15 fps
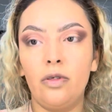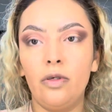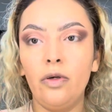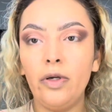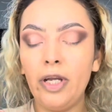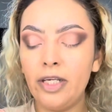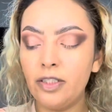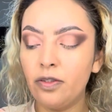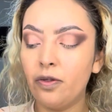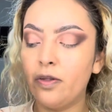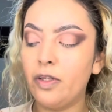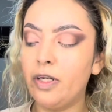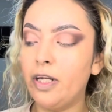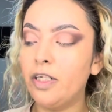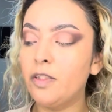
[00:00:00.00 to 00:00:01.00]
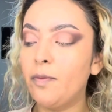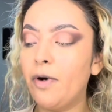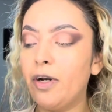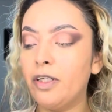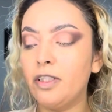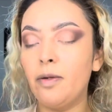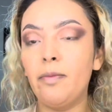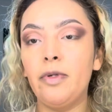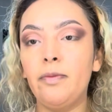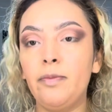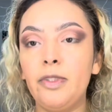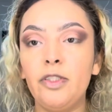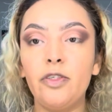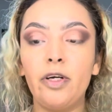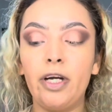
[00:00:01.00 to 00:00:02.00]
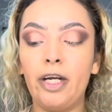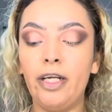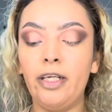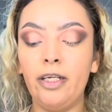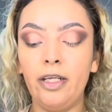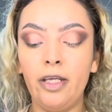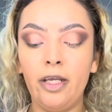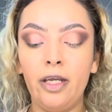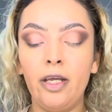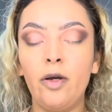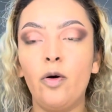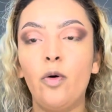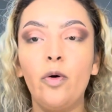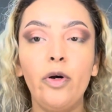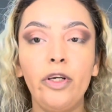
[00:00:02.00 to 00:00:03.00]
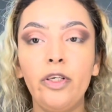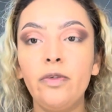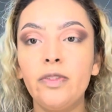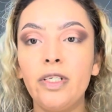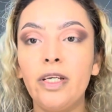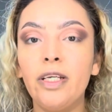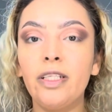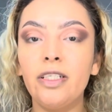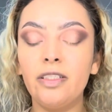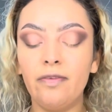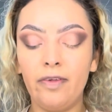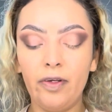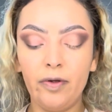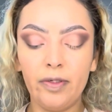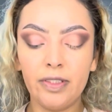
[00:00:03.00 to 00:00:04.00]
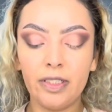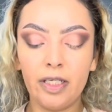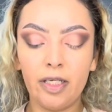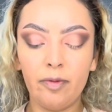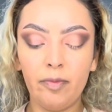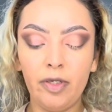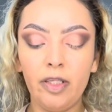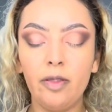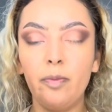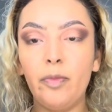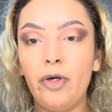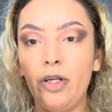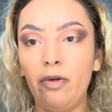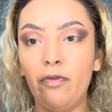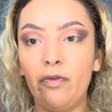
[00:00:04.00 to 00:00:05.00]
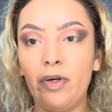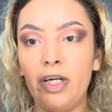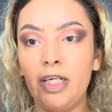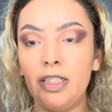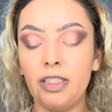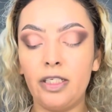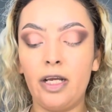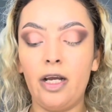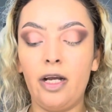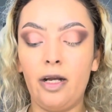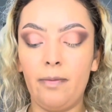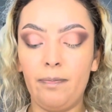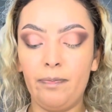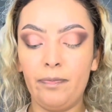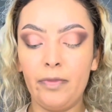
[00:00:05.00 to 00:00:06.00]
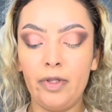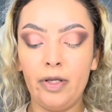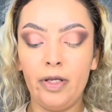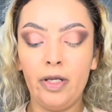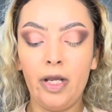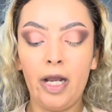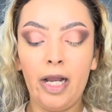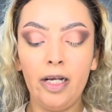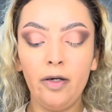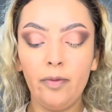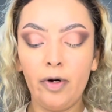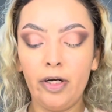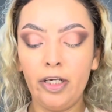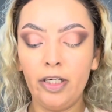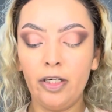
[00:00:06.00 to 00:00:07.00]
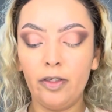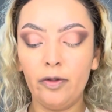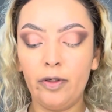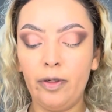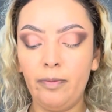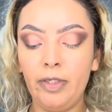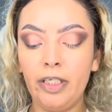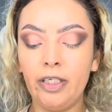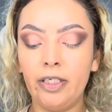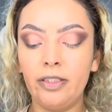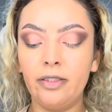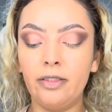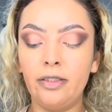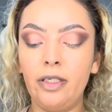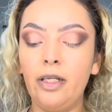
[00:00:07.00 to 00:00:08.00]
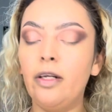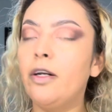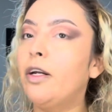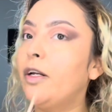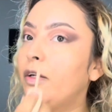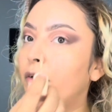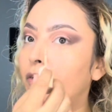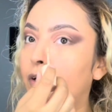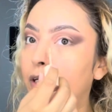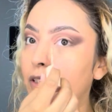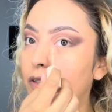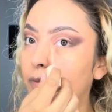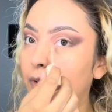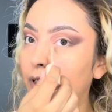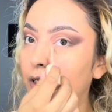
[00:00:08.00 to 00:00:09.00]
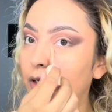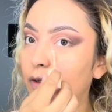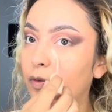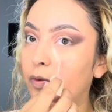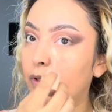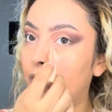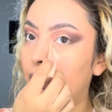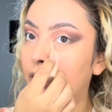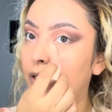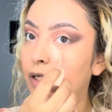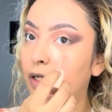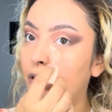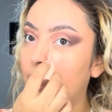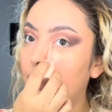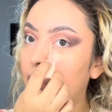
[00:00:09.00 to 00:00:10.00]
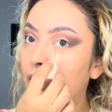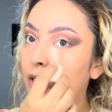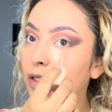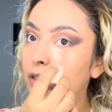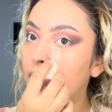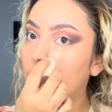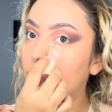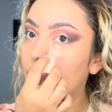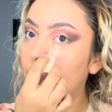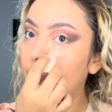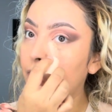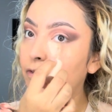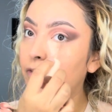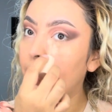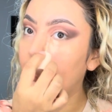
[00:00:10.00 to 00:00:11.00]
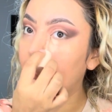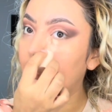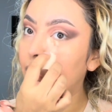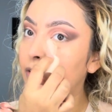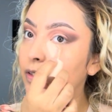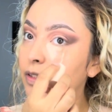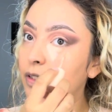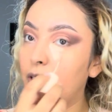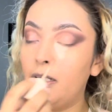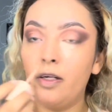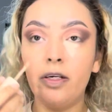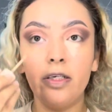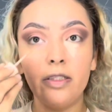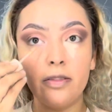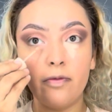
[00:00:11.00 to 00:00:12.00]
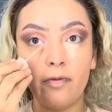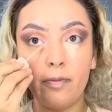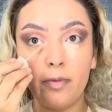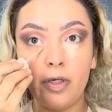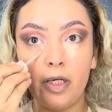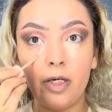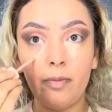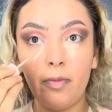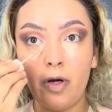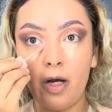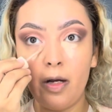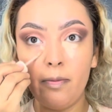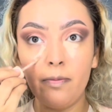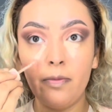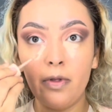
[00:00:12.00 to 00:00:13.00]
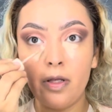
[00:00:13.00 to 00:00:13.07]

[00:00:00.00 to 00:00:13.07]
Okay, so the next product I'm gonna be trying or using in this video is gonna be the Pretty Fresh Hyaluronic Creamy Concealer. You guys already know that this is one of my favorite concealers from ColourPop.